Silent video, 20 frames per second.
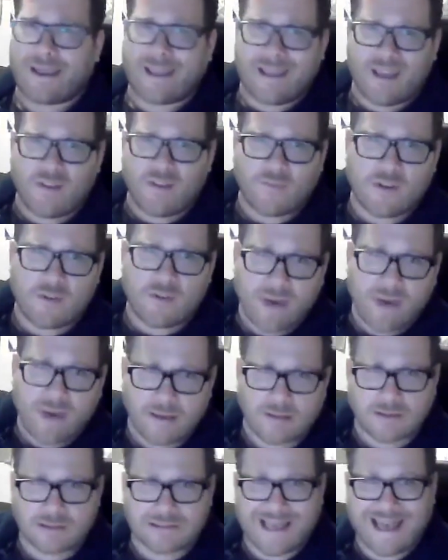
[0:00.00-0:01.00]
If you
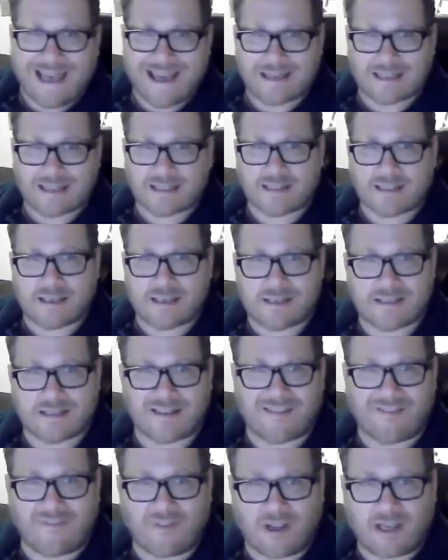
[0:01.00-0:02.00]
held access to
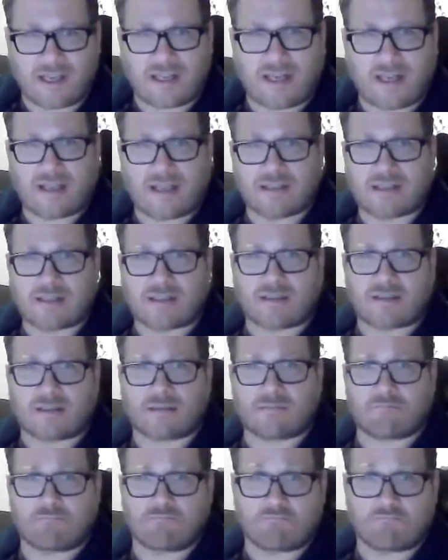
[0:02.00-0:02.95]
finance